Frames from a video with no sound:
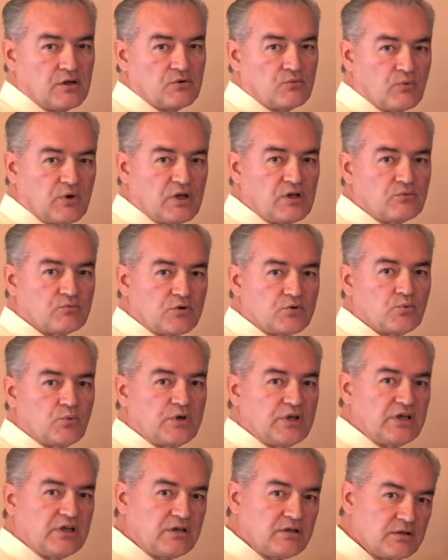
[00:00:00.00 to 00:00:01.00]
Well, when
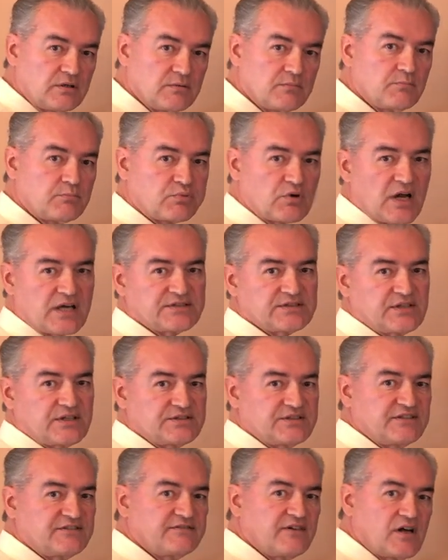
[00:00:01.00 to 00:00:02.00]
we process,
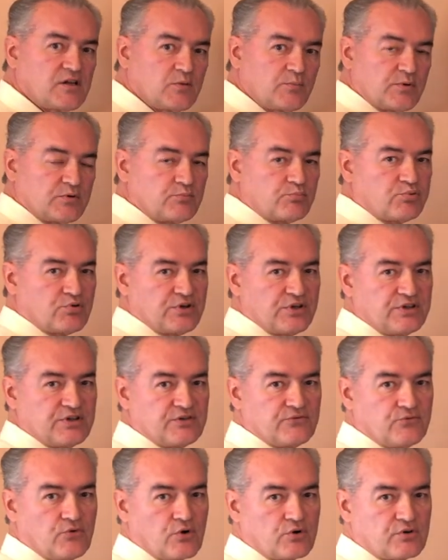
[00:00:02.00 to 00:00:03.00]
develop, and print the
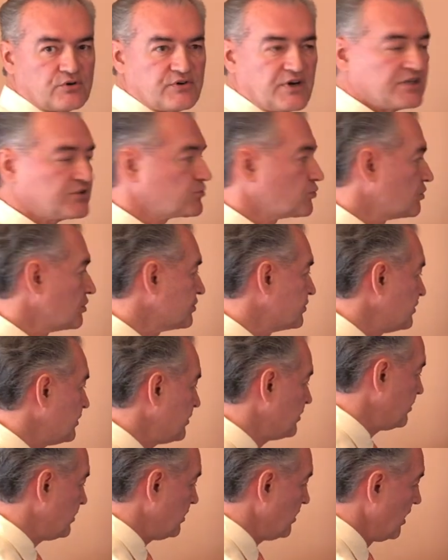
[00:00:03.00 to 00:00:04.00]
photographs, we'll see
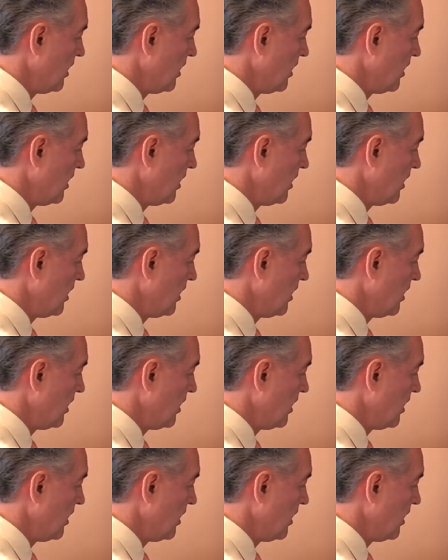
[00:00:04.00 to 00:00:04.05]
the